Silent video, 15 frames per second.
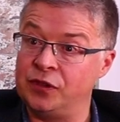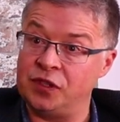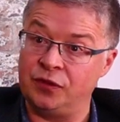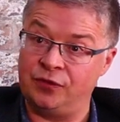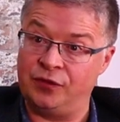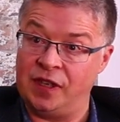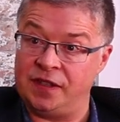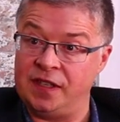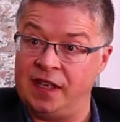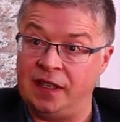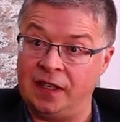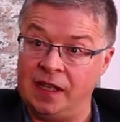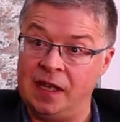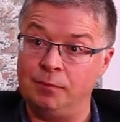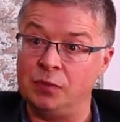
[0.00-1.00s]
to fit
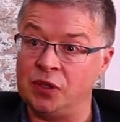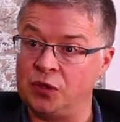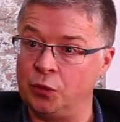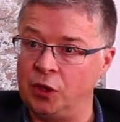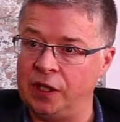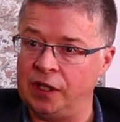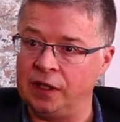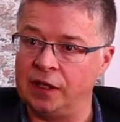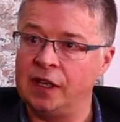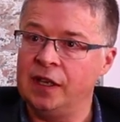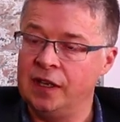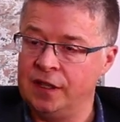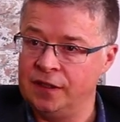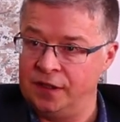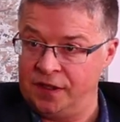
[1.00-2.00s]
in between
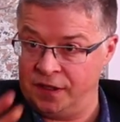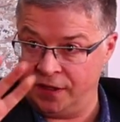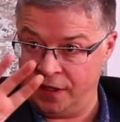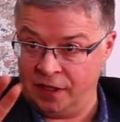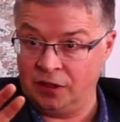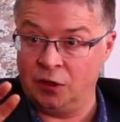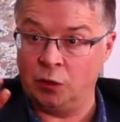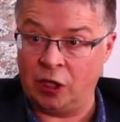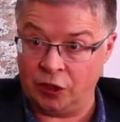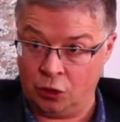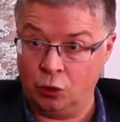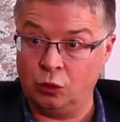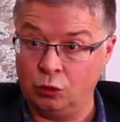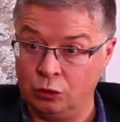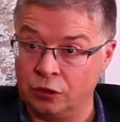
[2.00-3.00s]
this thing that I
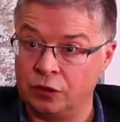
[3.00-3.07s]
call